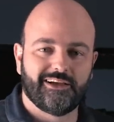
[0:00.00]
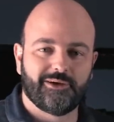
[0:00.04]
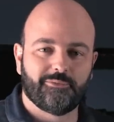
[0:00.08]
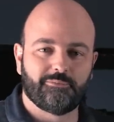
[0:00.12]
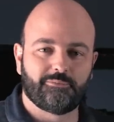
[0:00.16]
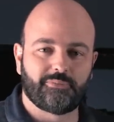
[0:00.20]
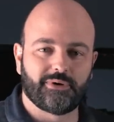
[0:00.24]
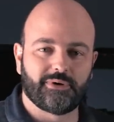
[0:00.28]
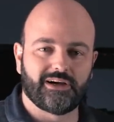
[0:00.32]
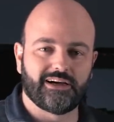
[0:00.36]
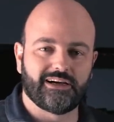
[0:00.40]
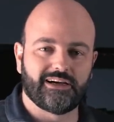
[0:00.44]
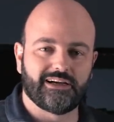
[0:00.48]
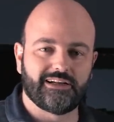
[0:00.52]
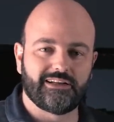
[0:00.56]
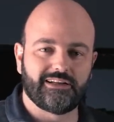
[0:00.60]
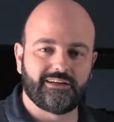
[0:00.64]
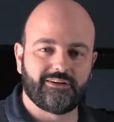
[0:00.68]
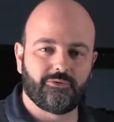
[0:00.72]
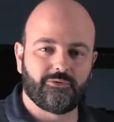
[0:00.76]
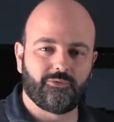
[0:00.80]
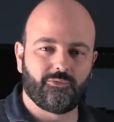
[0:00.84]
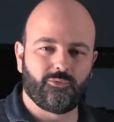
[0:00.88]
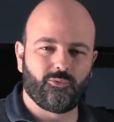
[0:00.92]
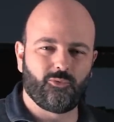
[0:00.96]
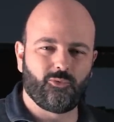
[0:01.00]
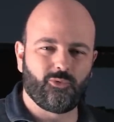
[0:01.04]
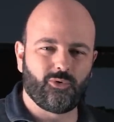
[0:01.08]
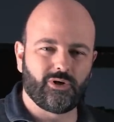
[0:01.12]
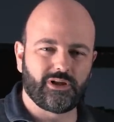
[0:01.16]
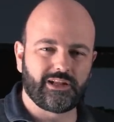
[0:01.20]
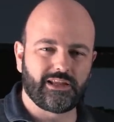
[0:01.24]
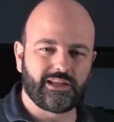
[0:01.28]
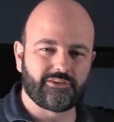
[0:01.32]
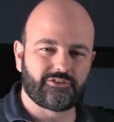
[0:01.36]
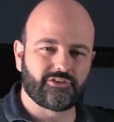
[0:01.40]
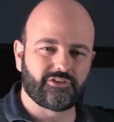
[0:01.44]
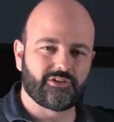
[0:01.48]
But
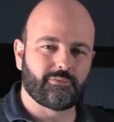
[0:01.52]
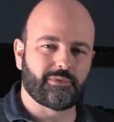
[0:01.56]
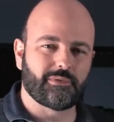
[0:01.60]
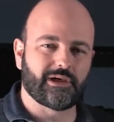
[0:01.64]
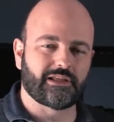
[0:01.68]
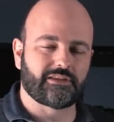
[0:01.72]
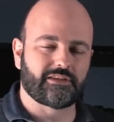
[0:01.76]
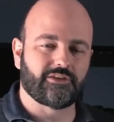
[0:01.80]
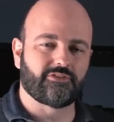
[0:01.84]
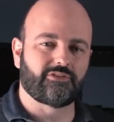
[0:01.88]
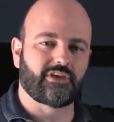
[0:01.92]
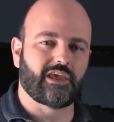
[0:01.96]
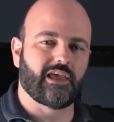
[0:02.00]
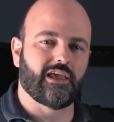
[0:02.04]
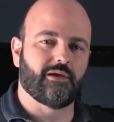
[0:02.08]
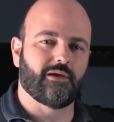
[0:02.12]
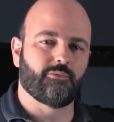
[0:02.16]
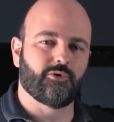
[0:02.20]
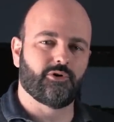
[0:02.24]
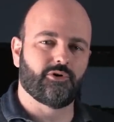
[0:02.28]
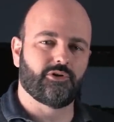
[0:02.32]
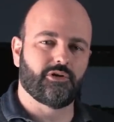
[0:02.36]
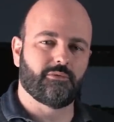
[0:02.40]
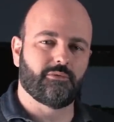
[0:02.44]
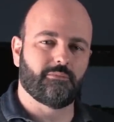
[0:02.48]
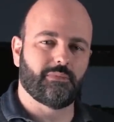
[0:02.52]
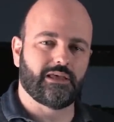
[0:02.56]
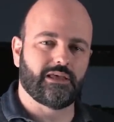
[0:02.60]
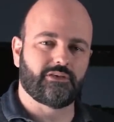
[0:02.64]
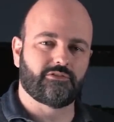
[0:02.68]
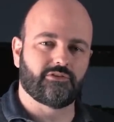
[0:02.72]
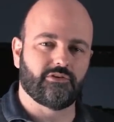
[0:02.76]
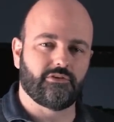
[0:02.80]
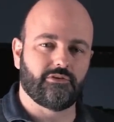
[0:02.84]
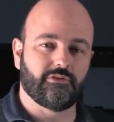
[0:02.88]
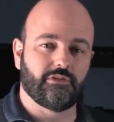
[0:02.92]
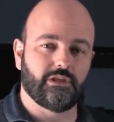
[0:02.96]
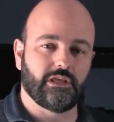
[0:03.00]
what is it about this camera that
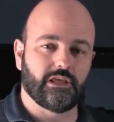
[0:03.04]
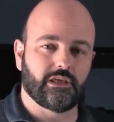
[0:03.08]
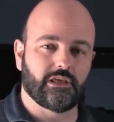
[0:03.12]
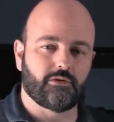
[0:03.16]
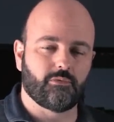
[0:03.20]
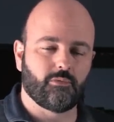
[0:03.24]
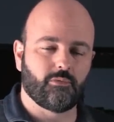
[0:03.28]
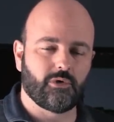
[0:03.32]
makes it unique?